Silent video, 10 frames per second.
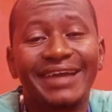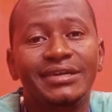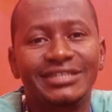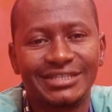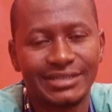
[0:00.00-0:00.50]

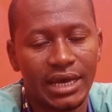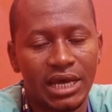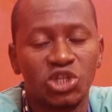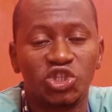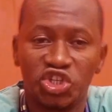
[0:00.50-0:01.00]
adults
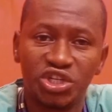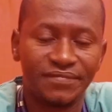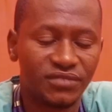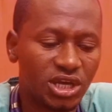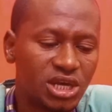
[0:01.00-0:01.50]
and
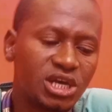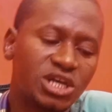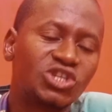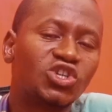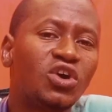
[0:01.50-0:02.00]
children
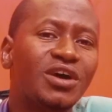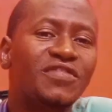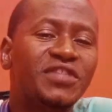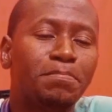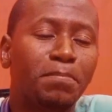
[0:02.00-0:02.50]
so
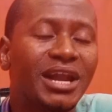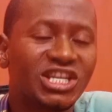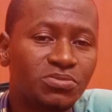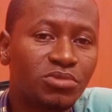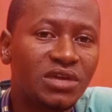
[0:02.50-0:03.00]
the
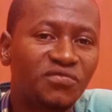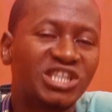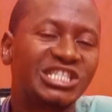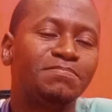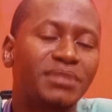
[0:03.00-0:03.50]
plasmodium
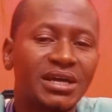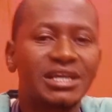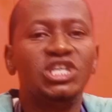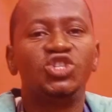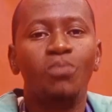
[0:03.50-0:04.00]

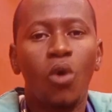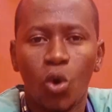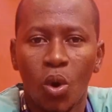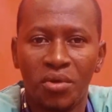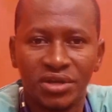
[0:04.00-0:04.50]
falciparum is
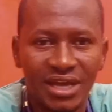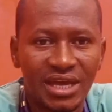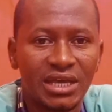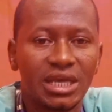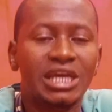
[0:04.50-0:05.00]
more common
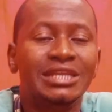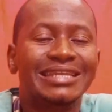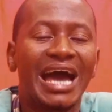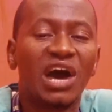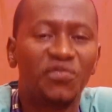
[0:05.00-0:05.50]

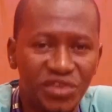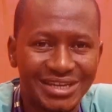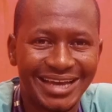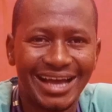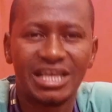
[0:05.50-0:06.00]
in
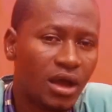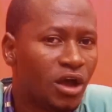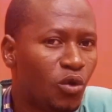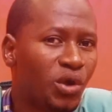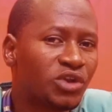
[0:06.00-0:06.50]
Africa
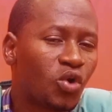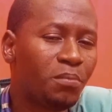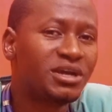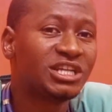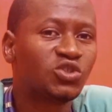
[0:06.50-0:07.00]
when
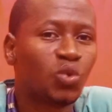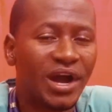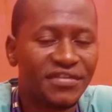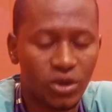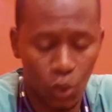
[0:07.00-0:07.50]
compared to
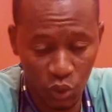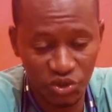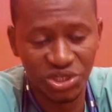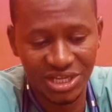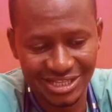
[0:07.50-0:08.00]
other
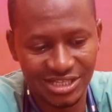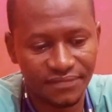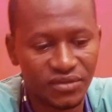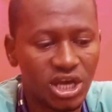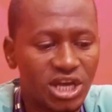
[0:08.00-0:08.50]

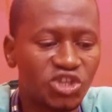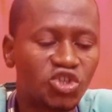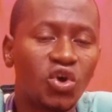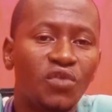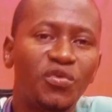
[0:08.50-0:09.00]
continents.
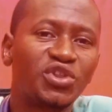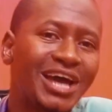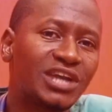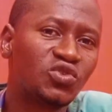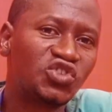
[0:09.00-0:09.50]
So for
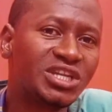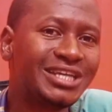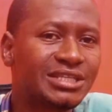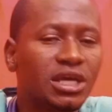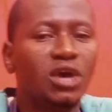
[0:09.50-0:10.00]
the
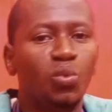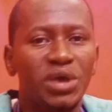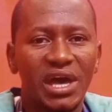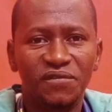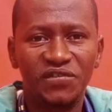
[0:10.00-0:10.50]
artesunate,
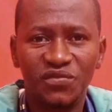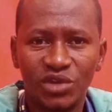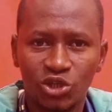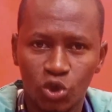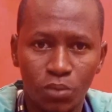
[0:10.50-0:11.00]
we have
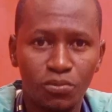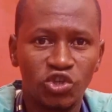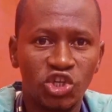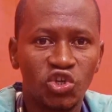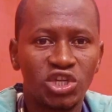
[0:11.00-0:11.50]
different
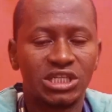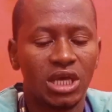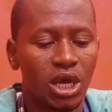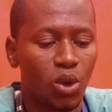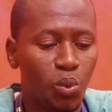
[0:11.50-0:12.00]

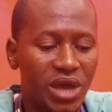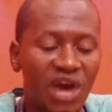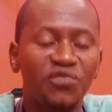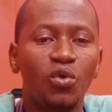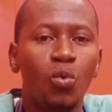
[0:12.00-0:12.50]
compositions. We
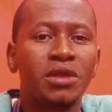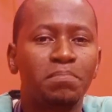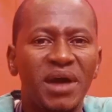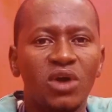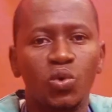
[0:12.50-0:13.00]
have
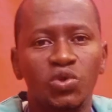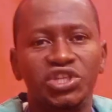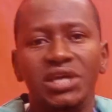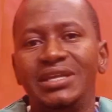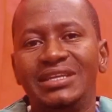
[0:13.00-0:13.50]
one pack
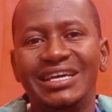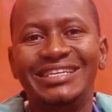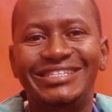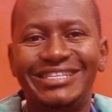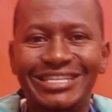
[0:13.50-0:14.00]
containing
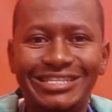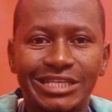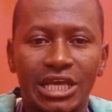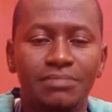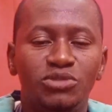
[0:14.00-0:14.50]

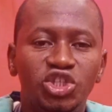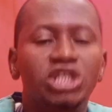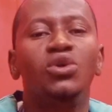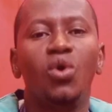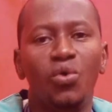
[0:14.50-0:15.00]
60
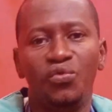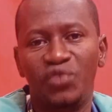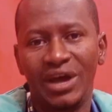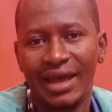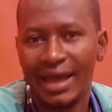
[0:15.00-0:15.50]
mg
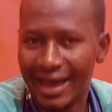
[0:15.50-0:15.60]
of